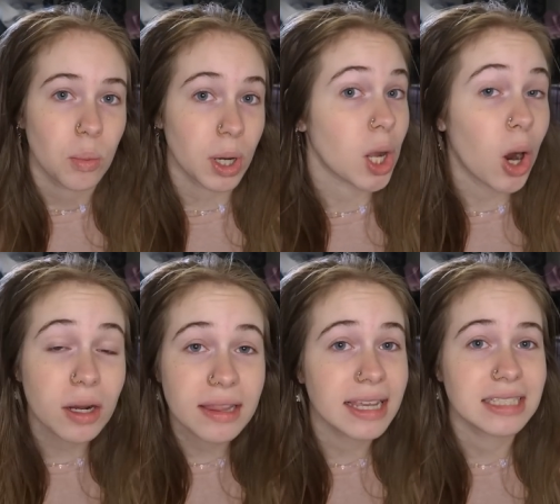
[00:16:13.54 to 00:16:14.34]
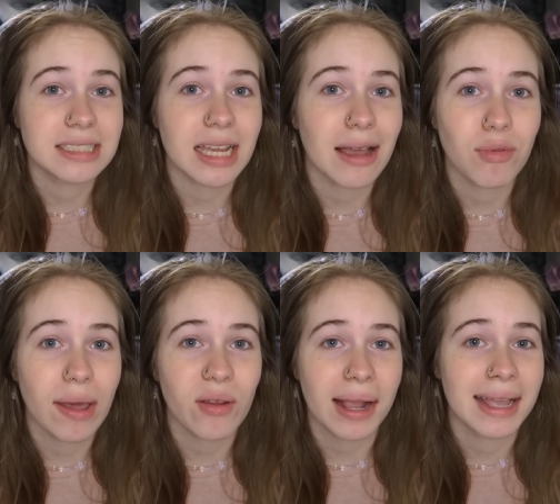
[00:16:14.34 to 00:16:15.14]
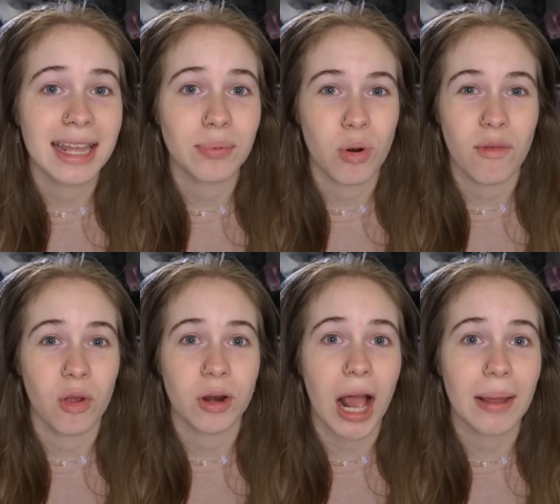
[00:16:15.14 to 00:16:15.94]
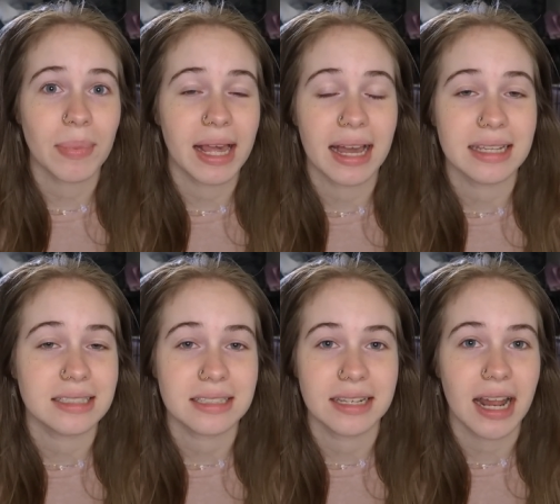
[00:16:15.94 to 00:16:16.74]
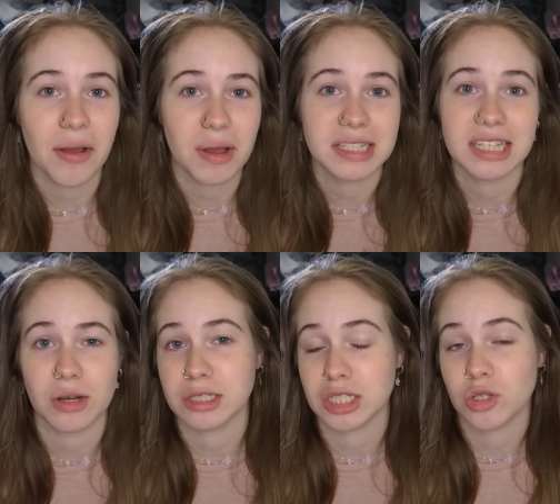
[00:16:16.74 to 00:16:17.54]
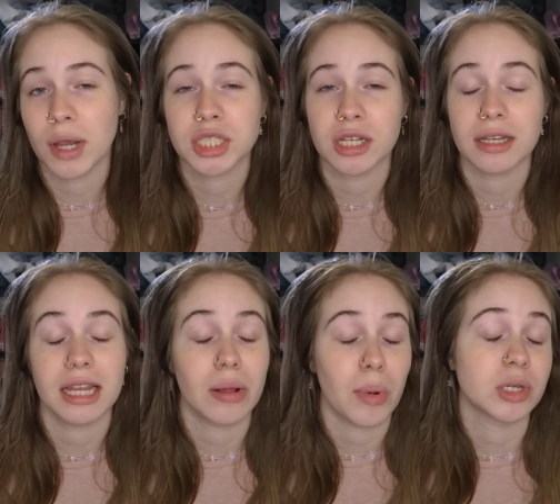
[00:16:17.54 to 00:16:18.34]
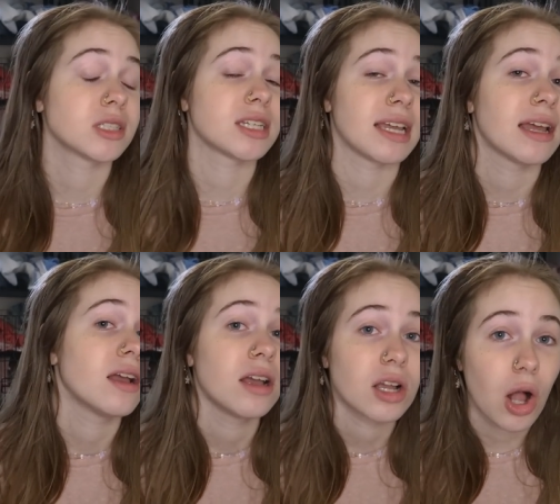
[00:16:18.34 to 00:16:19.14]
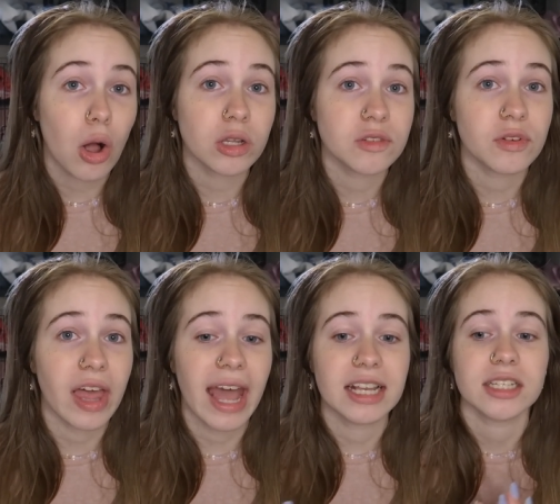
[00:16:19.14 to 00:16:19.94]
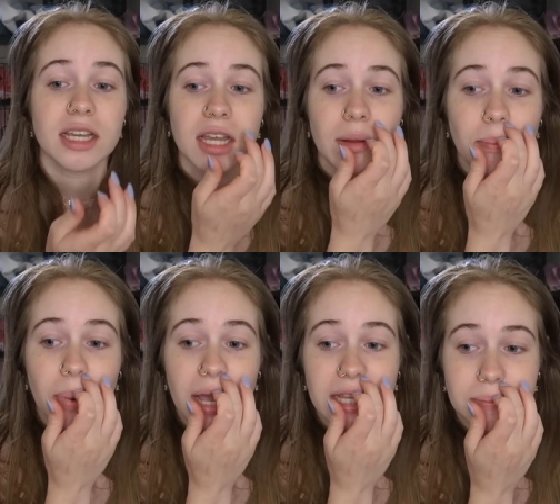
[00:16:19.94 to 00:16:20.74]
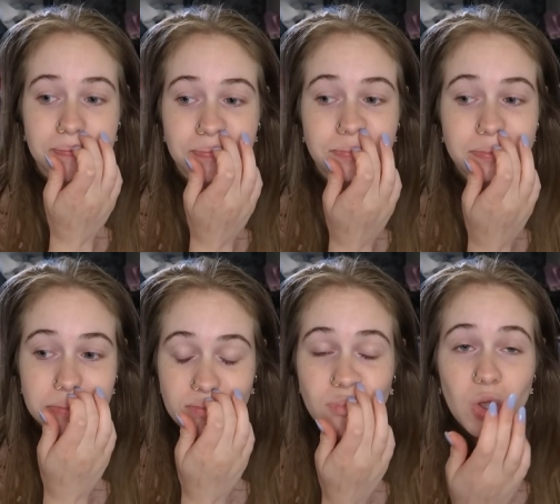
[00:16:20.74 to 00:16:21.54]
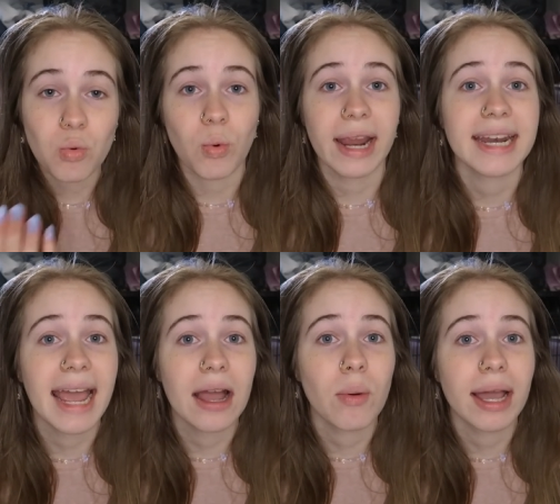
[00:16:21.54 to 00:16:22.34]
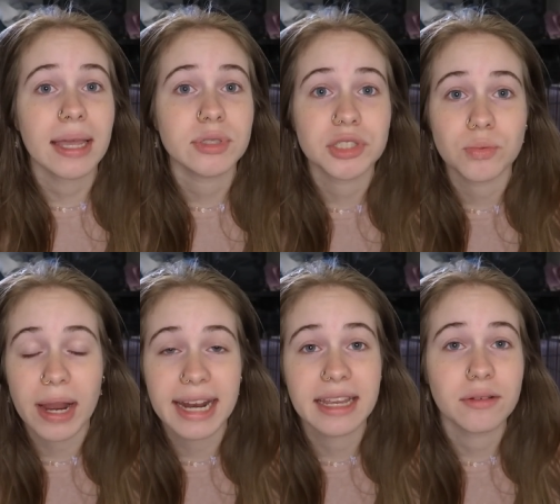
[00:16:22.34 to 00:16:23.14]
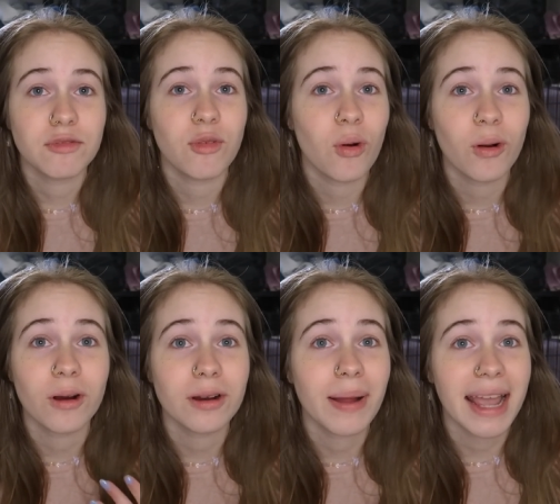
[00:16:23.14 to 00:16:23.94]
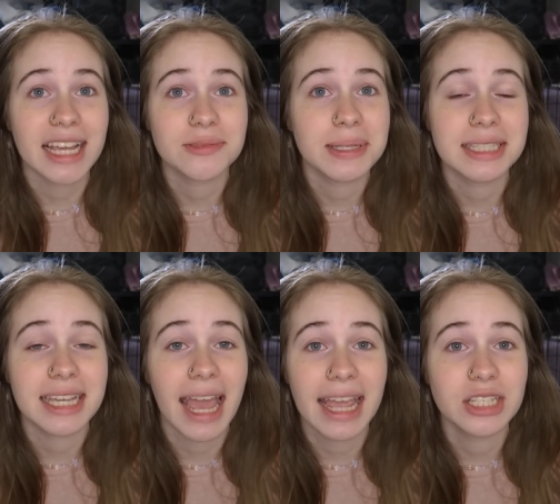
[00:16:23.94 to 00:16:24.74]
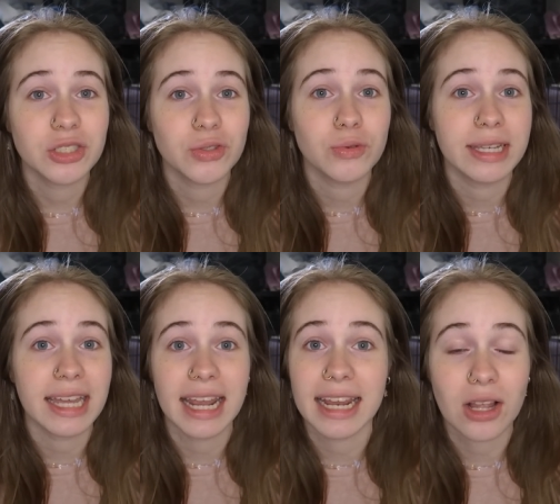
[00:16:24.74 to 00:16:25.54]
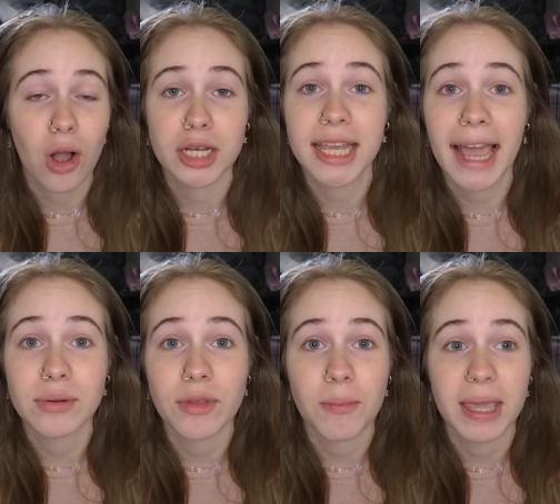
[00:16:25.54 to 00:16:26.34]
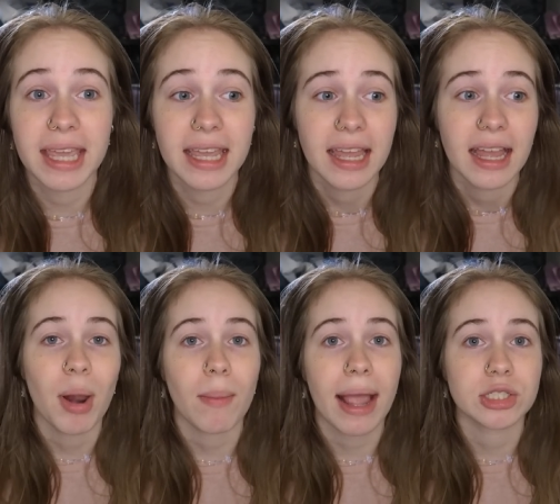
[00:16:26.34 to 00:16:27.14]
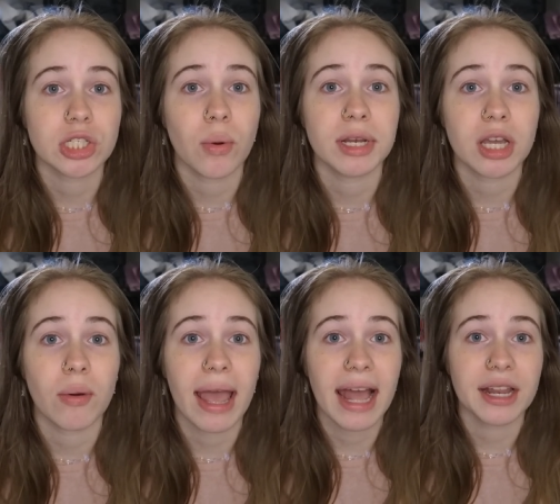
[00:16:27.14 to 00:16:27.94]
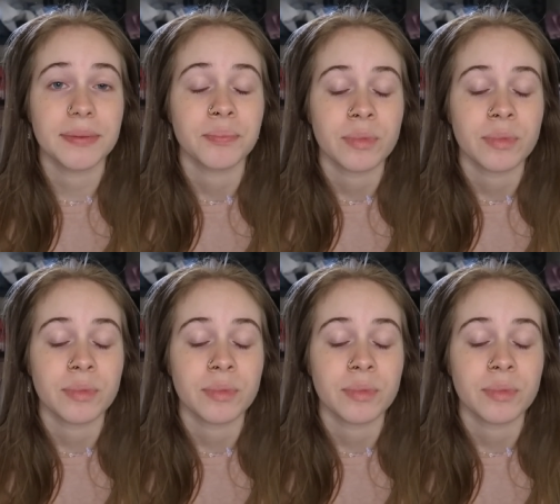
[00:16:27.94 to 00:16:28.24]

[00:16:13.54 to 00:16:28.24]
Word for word: regardless of whether i could get approval or not because you know a serious situation an emergency calls for that but Right now, I am just waiting for my SPCA to get in contact with me, but I'm actually going to go ahead